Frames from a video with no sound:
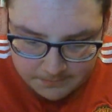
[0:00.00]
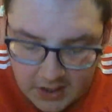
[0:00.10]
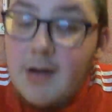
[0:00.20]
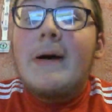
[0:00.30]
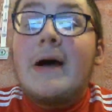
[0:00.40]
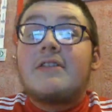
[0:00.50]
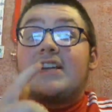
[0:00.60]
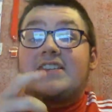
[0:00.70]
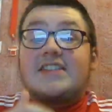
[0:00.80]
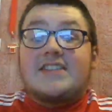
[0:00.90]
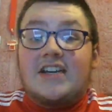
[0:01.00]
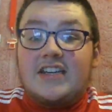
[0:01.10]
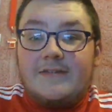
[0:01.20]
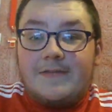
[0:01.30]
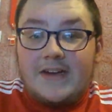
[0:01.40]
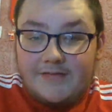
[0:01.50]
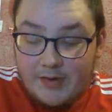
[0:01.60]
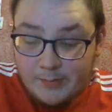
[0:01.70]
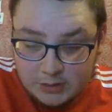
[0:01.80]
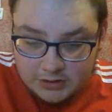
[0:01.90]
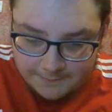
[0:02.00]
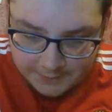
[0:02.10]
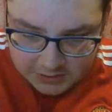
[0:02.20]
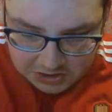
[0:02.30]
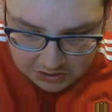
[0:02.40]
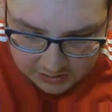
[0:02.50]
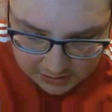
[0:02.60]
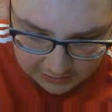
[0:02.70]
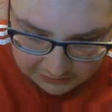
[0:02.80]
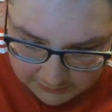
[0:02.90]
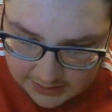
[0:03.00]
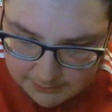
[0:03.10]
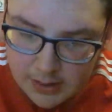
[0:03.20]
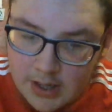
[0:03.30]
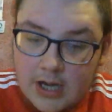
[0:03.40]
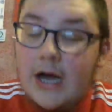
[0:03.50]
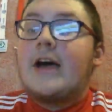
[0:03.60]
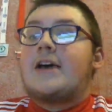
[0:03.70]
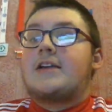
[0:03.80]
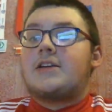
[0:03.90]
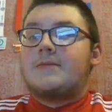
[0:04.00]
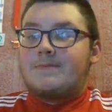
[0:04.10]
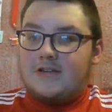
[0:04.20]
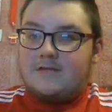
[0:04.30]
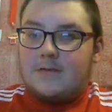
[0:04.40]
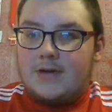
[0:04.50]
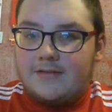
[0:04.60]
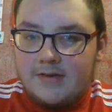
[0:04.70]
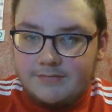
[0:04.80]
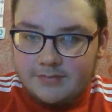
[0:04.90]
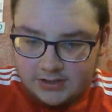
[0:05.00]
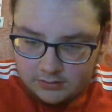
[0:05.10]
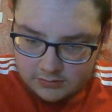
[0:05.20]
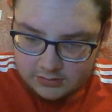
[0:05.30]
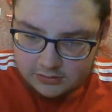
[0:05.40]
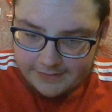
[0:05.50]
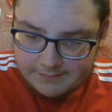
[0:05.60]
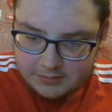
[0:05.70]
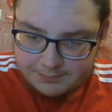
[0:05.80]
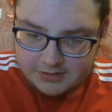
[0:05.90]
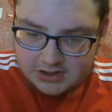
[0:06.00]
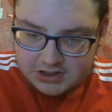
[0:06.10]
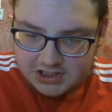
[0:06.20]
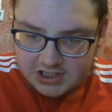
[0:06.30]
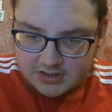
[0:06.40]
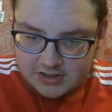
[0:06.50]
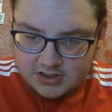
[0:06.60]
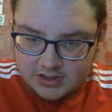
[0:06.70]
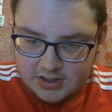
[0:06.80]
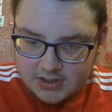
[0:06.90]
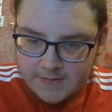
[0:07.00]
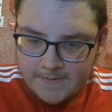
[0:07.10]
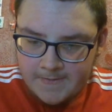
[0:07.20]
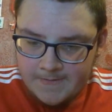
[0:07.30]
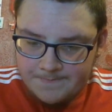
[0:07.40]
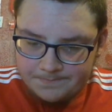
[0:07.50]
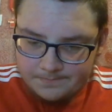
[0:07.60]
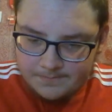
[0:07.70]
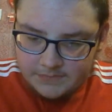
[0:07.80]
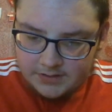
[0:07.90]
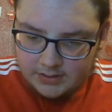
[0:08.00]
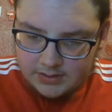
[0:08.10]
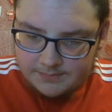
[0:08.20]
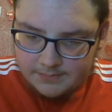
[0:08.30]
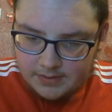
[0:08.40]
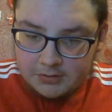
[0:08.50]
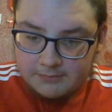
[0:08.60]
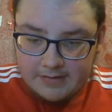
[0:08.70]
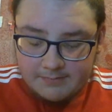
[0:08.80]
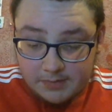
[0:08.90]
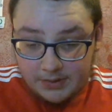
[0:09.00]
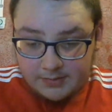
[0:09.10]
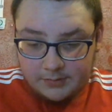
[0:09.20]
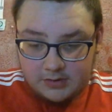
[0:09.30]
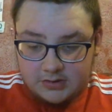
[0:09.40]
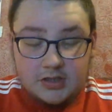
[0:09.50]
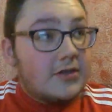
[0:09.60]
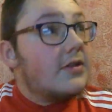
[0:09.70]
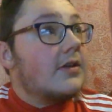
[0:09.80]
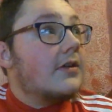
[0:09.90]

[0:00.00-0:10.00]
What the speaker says: And by the way, Lisa Stanley, thank you very much for joining the stream. And please drop a like if you haven't already done so, very much appreciated. I'm not wearing my Bayern Munich shirt, but